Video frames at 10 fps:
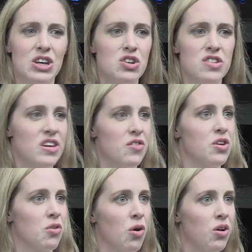you just give it
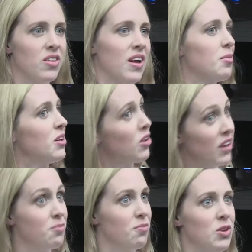your all. I mean, not
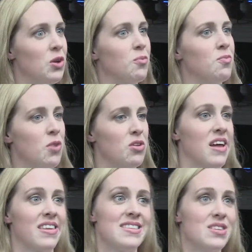like, you know, most
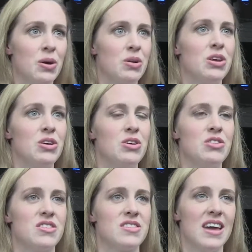athletes don't. You
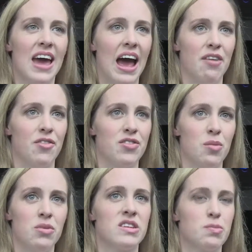just have
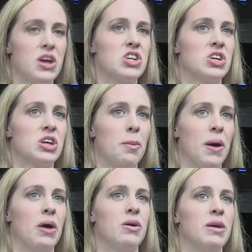something special
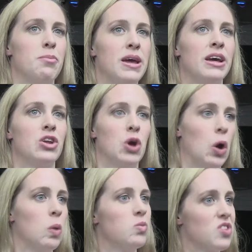about it being in your
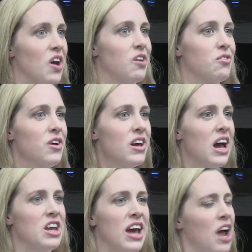home turf,
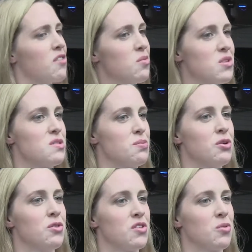and you kind of have something to
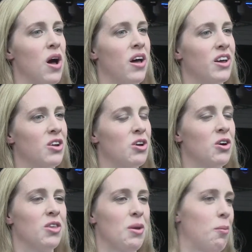prove as well. You know, you
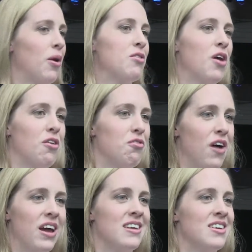got that Braveheart
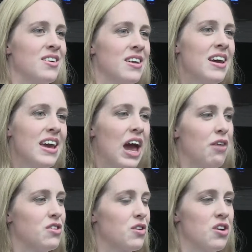fight in you, and
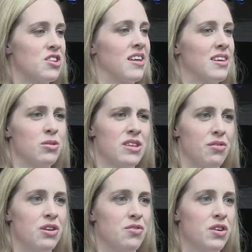every Scottish athlete will
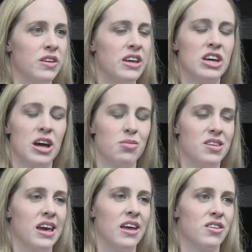definitely feel that. You come
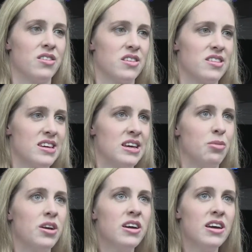together as a team,